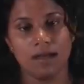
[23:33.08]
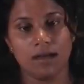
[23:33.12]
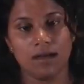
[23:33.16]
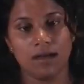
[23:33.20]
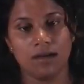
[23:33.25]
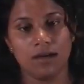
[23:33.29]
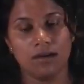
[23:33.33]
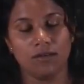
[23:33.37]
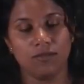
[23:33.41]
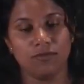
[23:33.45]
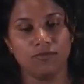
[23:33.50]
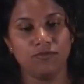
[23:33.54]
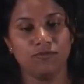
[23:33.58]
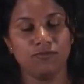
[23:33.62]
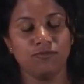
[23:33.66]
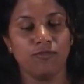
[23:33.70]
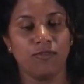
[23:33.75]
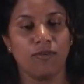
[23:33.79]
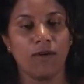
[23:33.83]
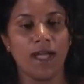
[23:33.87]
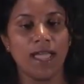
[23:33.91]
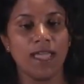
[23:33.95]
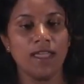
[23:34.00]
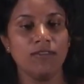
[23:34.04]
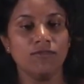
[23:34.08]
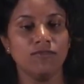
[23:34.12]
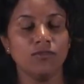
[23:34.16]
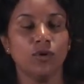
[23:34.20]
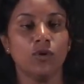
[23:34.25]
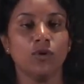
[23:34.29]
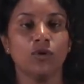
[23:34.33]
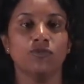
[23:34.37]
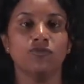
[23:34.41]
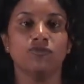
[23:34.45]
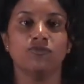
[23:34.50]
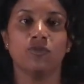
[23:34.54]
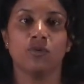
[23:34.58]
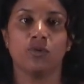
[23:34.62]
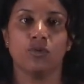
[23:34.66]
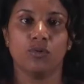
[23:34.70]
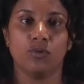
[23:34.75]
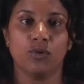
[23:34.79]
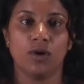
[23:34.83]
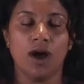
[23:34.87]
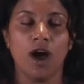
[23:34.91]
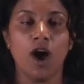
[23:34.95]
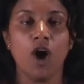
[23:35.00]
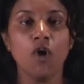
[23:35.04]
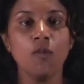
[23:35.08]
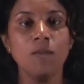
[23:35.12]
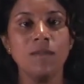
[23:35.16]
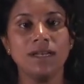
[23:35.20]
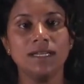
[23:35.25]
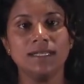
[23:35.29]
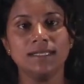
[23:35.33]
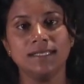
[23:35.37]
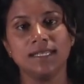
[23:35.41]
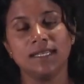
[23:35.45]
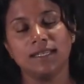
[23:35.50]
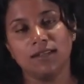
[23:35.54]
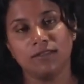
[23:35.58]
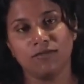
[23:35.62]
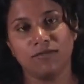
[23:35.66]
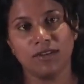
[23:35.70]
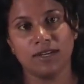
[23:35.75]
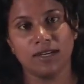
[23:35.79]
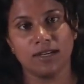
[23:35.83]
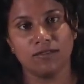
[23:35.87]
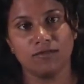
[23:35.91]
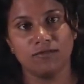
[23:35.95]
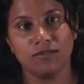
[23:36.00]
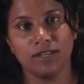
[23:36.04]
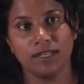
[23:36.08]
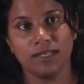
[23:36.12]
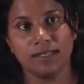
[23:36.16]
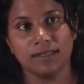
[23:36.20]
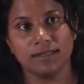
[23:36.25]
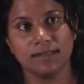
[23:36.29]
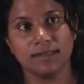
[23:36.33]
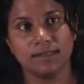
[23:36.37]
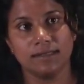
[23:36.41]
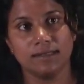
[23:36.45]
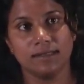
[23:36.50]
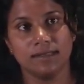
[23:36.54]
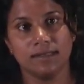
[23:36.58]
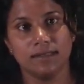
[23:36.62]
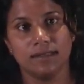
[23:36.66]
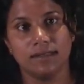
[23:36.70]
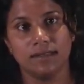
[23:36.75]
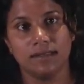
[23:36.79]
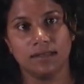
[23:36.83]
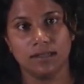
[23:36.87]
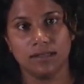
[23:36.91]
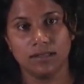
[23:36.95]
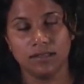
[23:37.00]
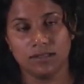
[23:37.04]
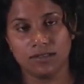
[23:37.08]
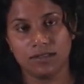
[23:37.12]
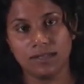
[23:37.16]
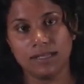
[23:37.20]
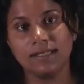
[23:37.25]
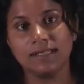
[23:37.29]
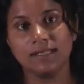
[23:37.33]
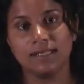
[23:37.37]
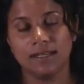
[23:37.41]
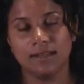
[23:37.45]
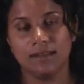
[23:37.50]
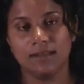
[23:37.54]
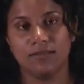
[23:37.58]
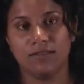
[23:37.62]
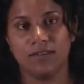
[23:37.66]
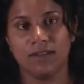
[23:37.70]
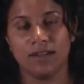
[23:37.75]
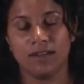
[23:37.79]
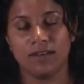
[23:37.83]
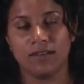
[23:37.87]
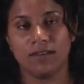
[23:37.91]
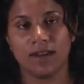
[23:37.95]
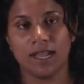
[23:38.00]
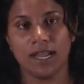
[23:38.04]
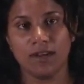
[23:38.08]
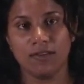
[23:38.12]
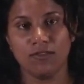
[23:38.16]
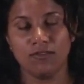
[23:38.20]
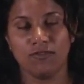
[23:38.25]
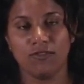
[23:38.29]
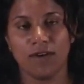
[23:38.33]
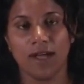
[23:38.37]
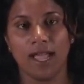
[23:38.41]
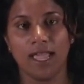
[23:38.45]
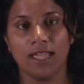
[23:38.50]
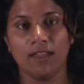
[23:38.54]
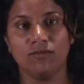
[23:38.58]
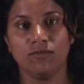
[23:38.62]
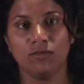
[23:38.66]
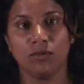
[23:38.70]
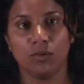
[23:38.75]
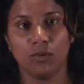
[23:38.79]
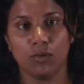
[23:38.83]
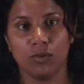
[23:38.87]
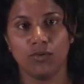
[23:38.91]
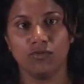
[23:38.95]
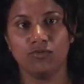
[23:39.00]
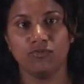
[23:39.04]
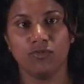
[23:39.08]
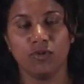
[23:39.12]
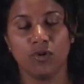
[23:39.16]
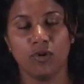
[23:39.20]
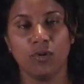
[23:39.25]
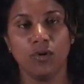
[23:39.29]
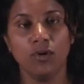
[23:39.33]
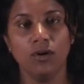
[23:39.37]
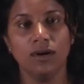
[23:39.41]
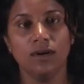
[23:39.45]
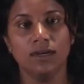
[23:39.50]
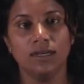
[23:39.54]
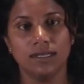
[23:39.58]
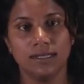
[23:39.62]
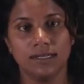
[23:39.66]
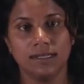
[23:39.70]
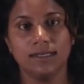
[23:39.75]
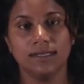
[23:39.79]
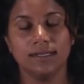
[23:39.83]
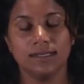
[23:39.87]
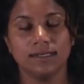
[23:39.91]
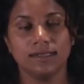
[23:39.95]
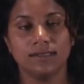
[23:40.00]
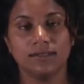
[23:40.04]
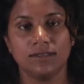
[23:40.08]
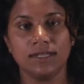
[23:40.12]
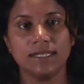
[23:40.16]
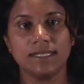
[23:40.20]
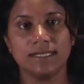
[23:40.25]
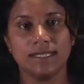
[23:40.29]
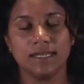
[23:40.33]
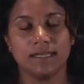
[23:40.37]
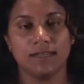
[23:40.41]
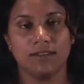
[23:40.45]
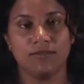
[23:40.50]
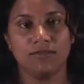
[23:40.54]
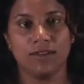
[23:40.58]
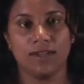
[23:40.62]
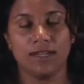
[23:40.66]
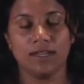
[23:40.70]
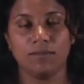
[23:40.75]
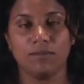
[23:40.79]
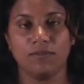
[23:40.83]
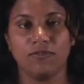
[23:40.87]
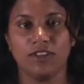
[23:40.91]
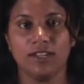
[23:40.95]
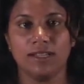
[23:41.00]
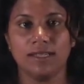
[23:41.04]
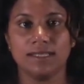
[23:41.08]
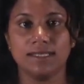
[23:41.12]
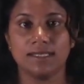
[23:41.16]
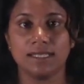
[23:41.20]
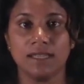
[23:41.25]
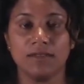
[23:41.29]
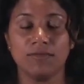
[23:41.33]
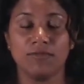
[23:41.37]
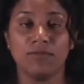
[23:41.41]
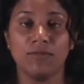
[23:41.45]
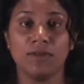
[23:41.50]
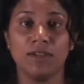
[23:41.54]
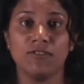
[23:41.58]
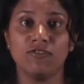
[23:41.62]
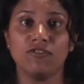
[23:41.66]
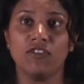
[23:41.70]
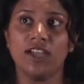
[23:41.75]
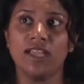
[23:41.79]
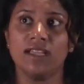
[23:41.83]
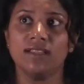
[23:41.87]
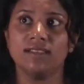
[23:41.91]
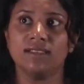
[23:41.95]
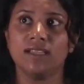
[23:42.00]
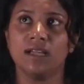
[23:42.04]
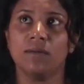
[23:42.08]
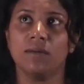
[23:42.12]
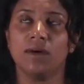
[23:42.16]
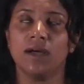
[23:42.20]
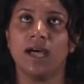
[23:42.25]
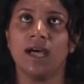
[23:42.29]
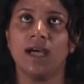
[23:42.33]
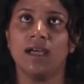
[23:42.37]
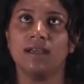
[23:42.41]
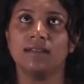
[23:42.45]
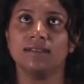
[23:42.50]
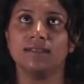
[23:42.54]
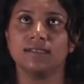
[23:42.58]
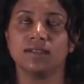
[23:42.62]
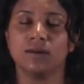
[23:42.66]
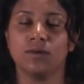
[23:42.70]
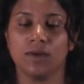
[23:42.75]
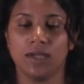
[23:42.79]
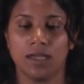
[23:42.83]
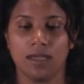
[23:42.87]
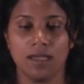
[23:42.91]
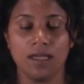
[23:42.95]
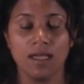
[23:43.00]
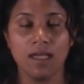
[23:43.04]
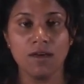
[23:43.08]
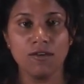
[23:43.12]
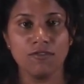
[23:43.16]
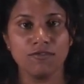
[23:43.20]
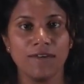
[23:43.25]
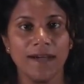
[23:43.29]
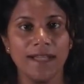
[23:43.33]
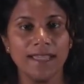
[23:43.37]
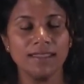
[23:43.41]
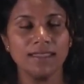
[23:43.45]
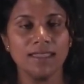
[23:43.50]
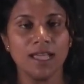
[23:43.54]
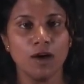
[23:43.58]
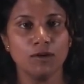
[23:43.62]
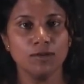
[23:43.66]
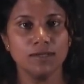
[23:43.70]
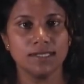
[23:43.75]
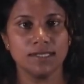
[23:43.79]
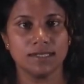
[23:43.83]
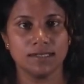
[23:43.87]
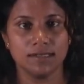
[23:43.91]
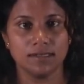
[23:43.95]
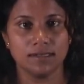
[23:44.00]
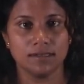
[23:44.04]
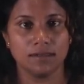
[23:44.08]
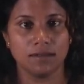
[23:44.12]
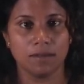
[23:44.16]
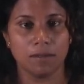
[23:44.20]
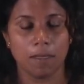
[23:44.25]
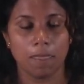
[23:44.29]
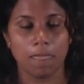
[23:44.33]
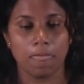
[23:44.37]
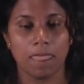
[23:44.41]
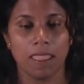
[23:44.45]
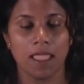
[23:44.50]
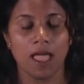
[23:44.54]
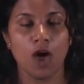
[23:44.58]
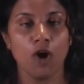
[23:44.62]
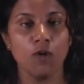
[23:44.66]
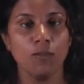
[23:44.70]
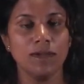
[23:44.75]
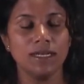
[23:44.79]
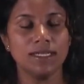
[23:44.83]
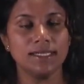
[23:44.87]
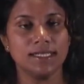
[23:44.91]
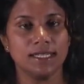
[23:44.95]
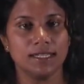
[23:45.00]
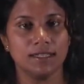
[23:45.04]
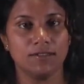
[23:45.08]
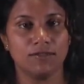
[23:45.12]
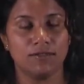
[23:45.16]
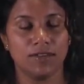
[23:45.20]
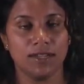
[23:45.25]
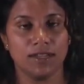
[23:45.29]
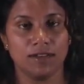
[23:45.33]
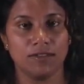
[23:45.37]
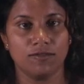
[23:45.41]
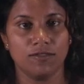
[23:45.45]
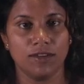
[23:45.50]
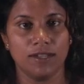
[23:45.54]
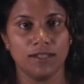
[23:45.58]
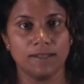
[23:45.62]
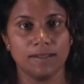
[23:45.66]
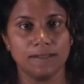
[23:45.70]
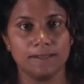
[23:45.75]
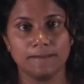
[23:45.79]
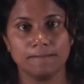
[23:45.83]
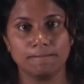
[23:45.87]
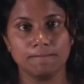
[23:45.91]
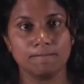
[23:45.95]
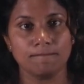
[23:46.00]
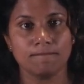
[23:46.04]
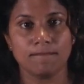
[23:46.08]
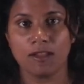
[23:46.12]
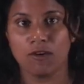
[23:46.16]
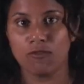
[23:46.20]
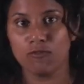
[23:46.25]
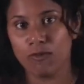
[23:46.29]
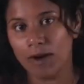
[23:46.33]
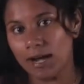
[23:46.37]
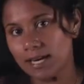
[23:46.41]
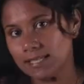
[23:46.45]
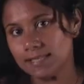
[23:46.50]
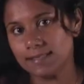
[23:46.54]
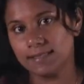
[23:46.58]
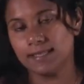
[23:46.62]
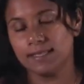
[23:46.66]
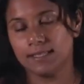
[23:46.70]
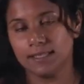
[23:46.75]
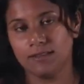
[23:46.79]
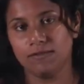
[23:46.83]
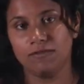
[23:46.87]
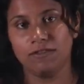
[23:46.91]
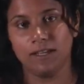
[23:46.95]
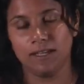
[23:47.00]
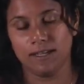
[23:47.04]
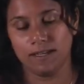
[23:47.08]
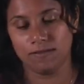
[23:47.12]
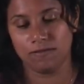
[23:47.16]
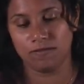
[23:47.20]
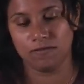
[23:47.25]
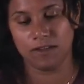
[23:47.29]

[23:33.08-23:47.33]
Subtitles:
504. How many significant figures? 3 significant, right? 504, 3 significant figures. If I ask, okay, 5,000. How many significant figures? 1 significant